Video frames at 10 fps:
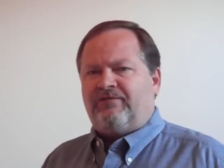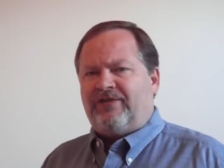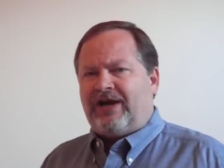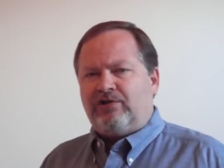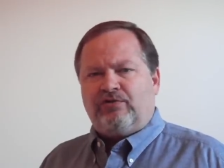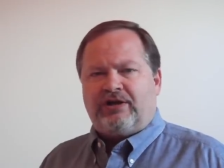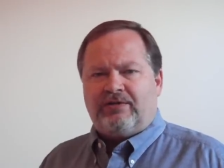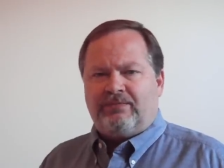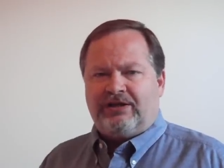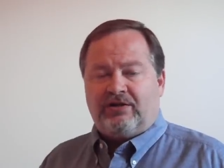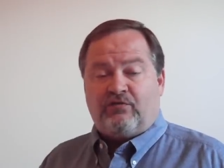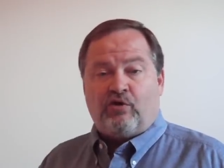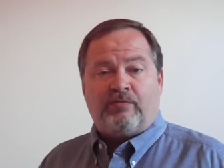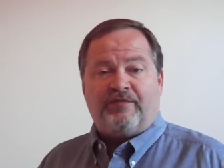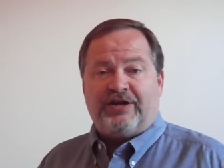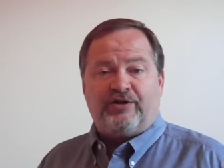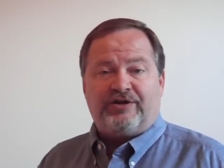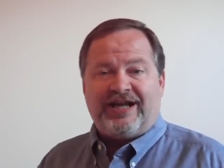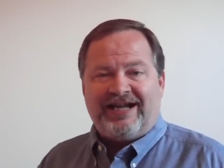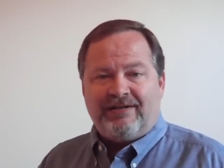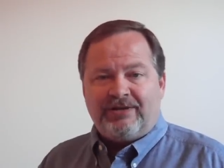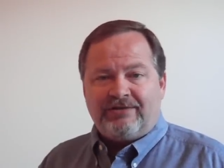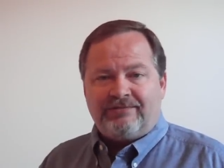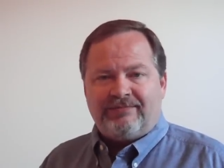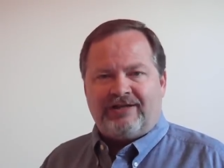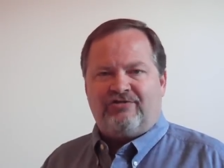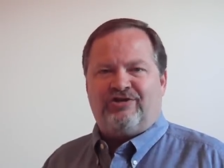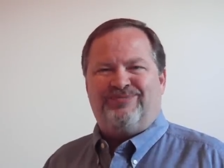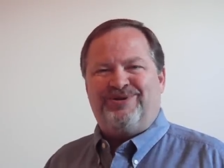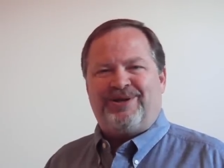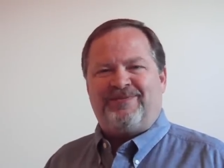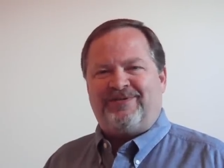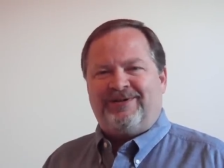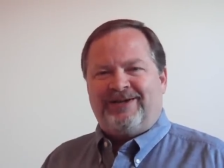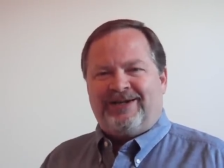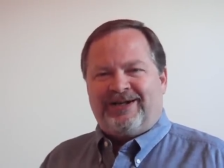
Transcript: Value can be in the form of entertainment. That is, you can put up a,